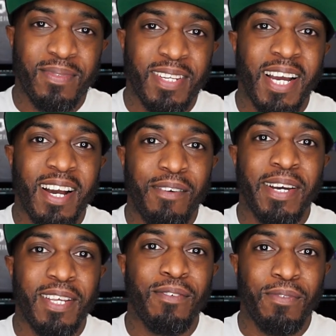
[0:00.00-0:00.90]
Like, I've
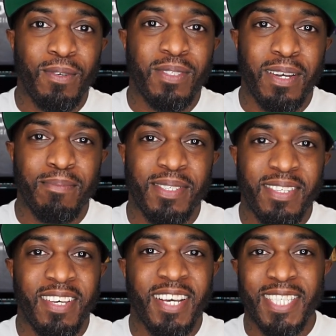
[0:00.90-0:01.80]
had it a few times.
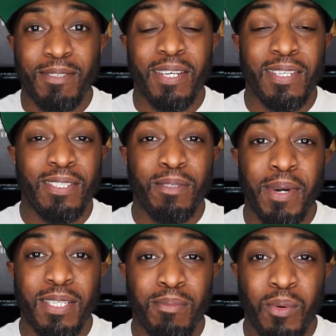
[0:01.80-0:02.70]
Sometimes I listen
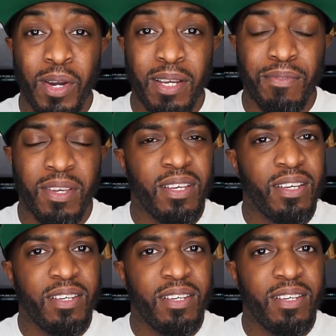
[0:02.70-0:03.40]
back to my work and think,